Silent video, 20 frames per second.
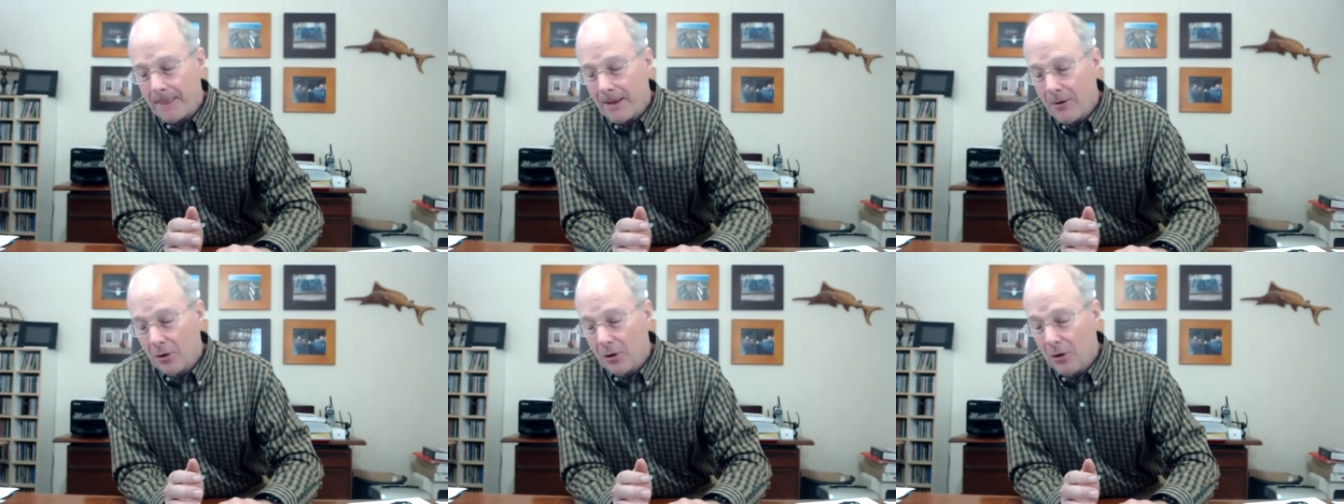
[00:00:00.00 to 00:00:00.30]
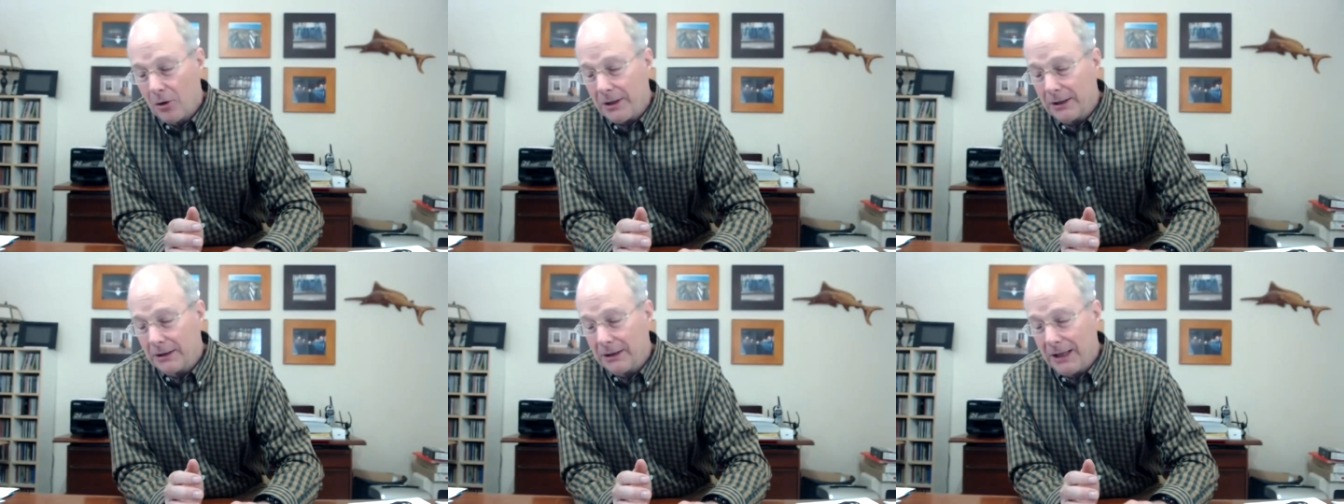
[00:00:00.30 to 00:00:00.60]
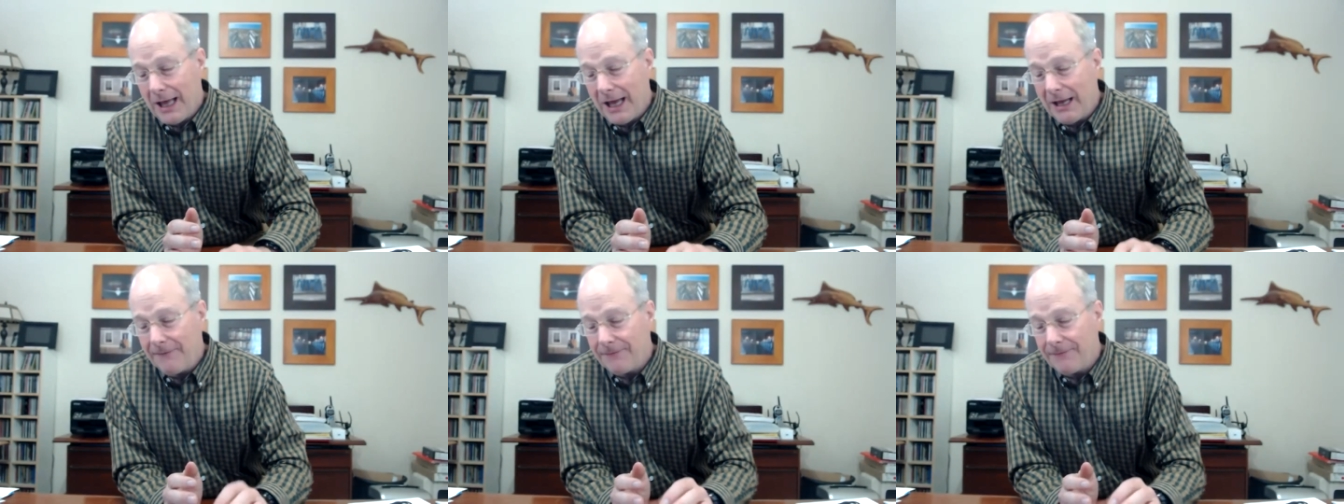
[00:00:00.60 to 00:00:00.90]
or look at
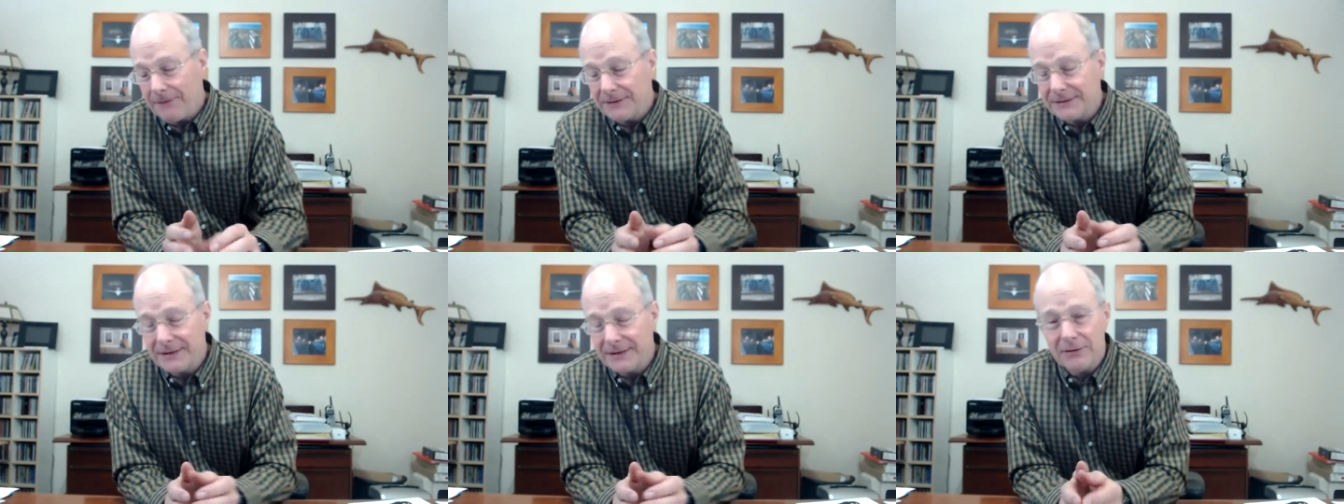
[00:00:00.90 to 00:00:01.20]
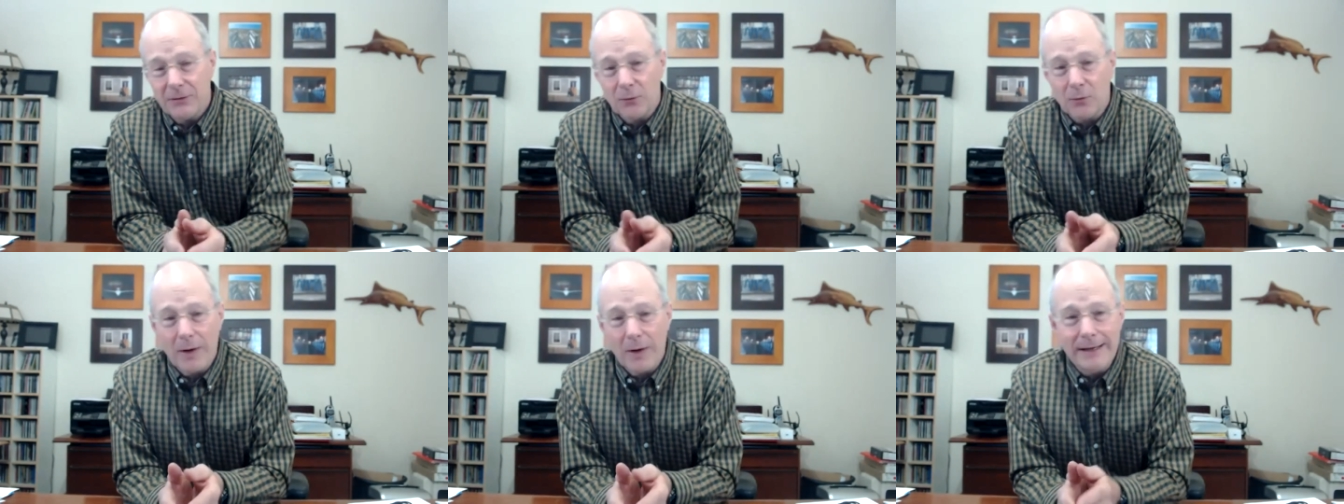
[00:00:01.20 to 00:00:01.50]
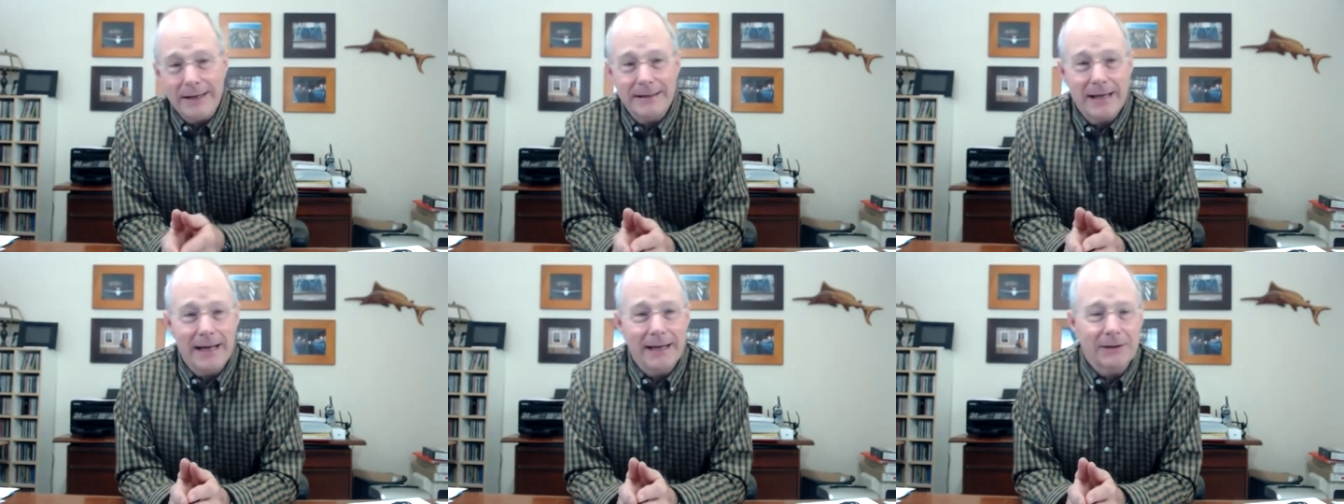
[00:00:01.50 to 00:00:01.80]
life, let's get the
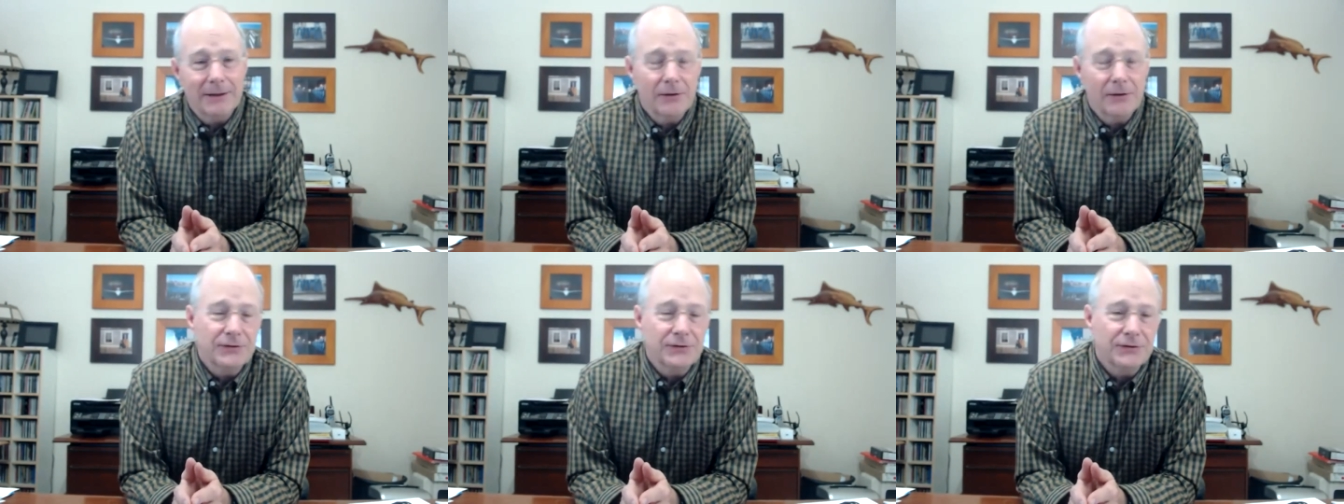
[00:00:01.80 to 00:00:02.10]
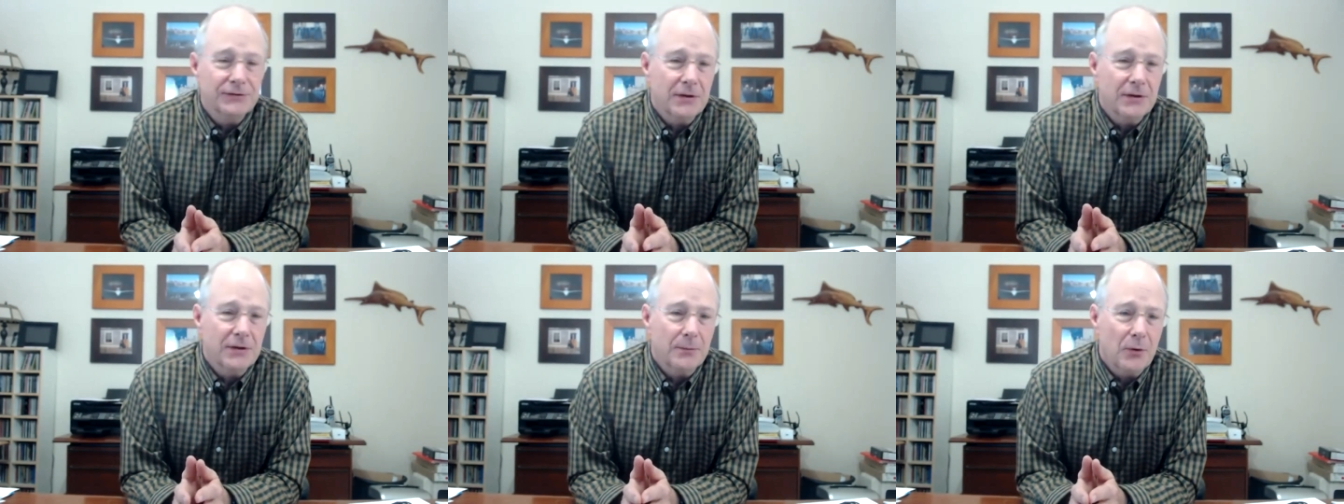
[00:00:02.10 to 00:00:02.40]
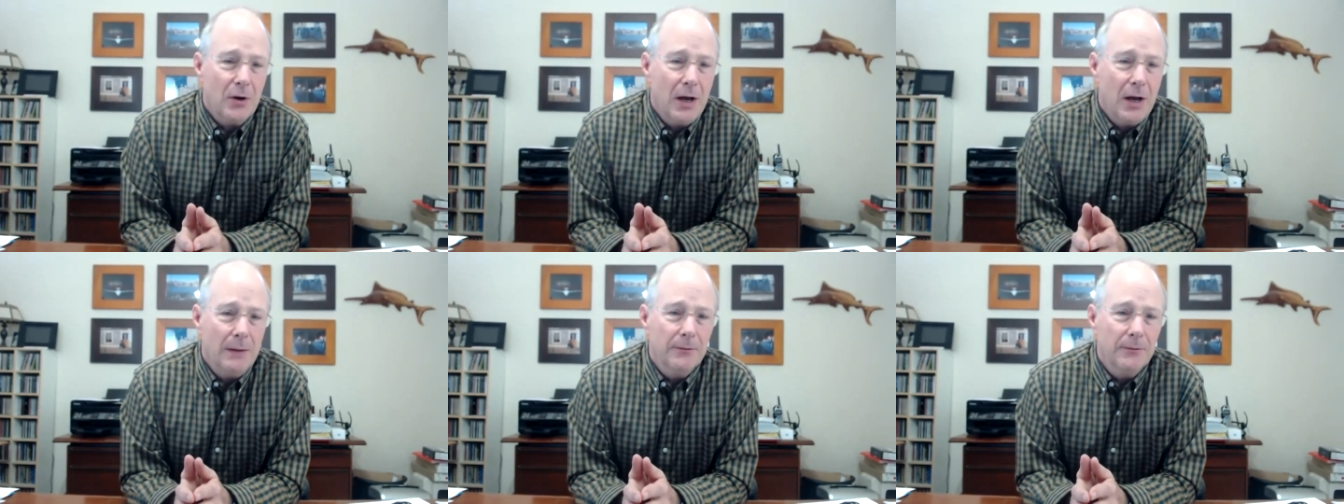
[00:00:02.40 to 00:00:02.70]
right diagnosis of the
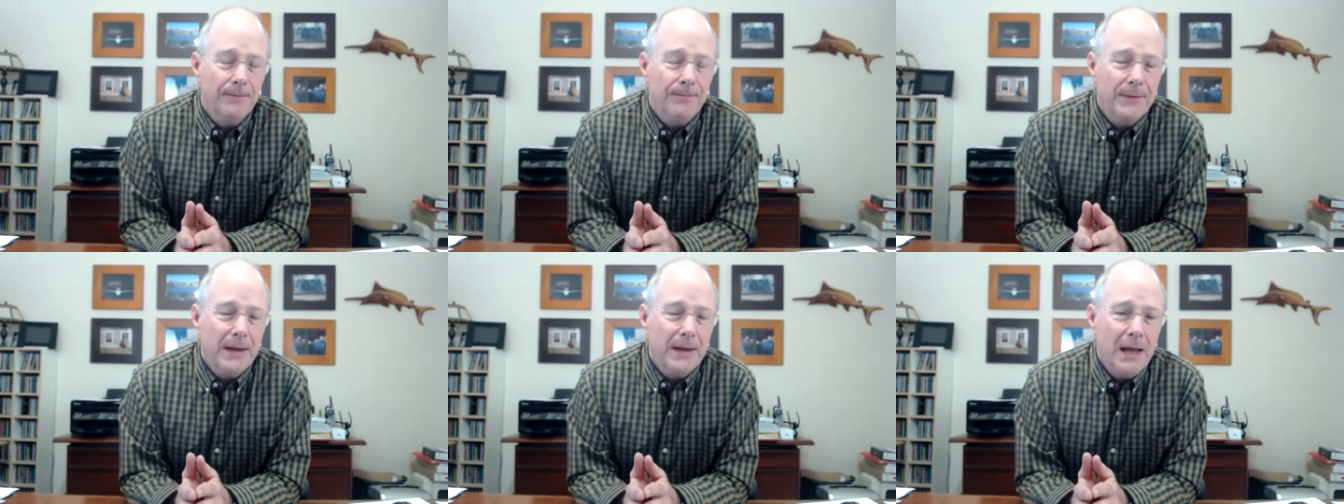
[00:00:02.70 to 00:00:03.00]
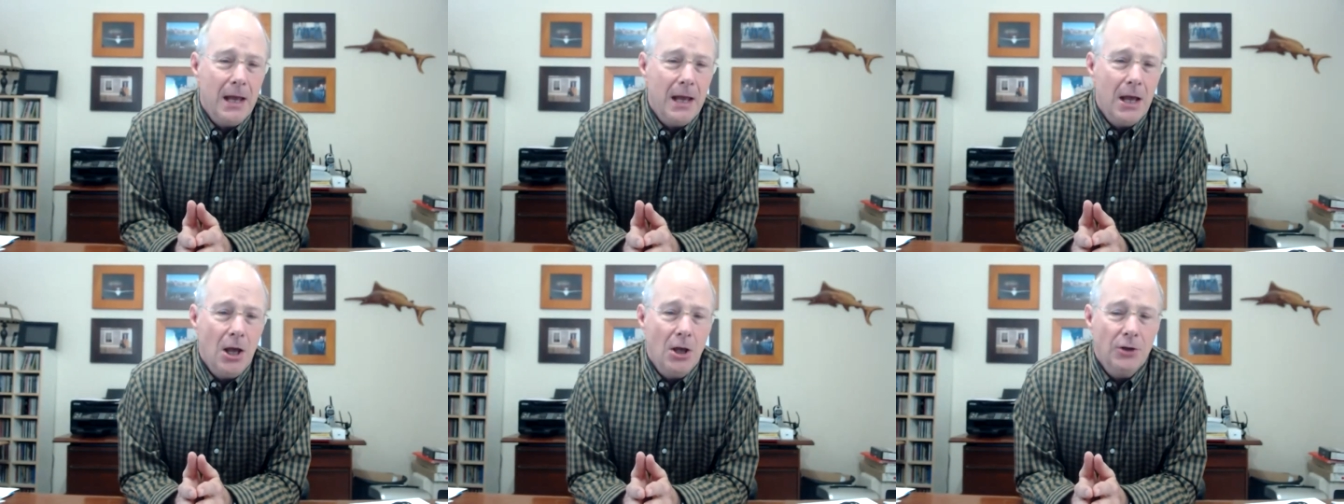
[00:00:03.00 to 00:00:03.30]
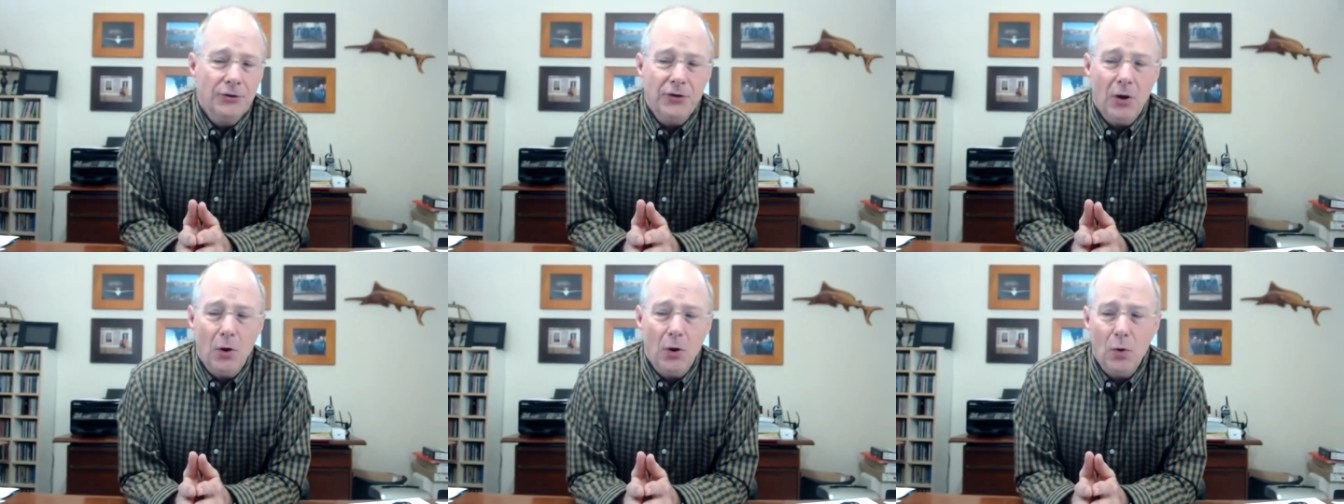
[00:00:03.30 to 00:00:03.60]
problem.
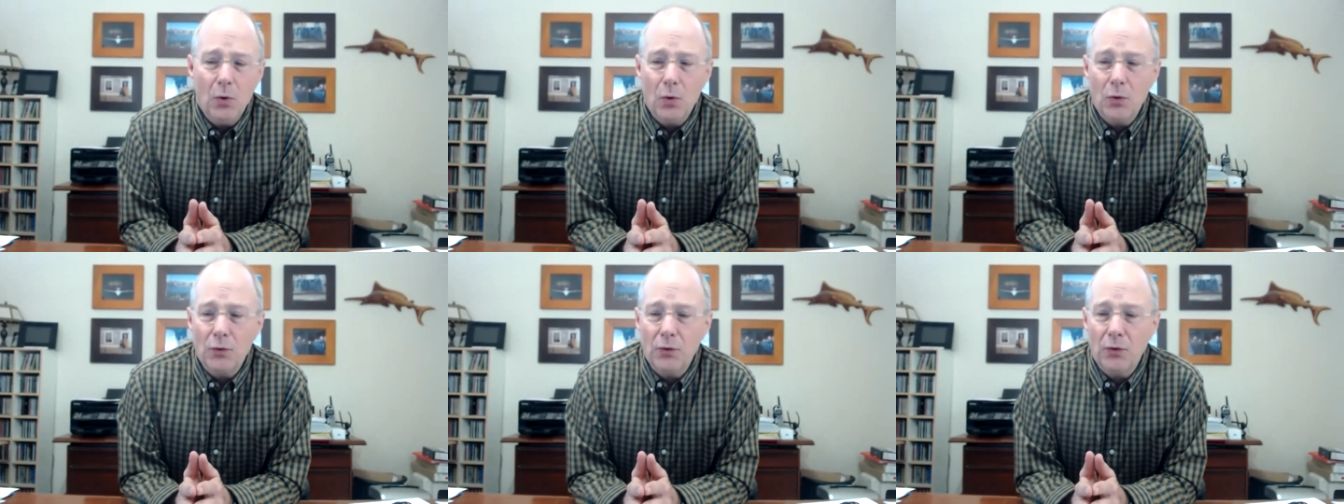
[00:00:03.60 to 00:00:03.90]
So,